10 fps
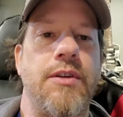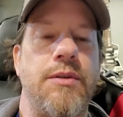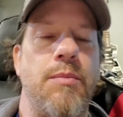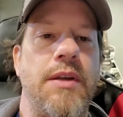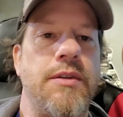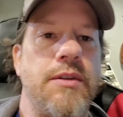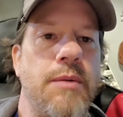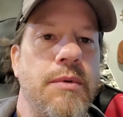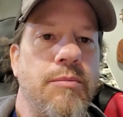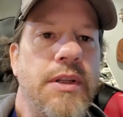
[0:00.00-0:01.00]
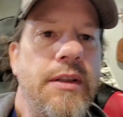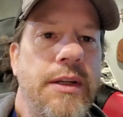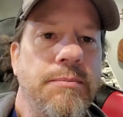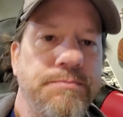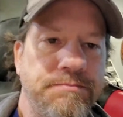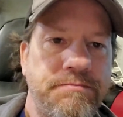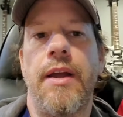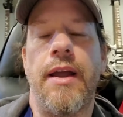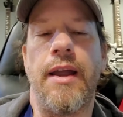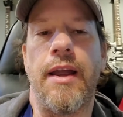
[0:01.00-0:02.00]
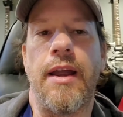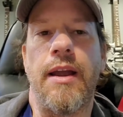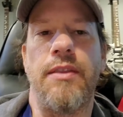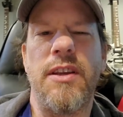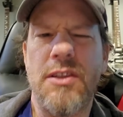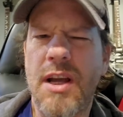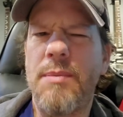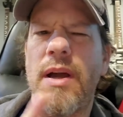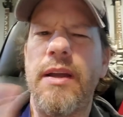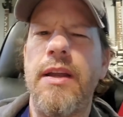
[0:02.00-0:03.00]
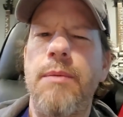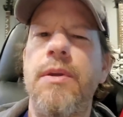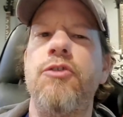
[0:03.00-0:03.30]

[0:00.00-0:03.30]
messes up completely. And this time I am in